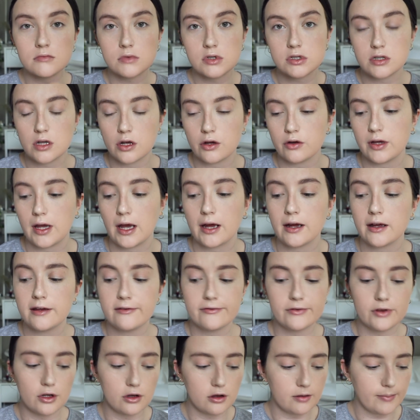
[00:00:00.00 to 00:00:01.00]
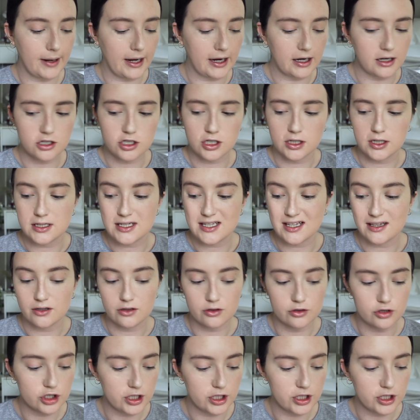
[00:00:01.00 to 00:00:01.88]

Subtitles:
So yeah, even though the packaging is a little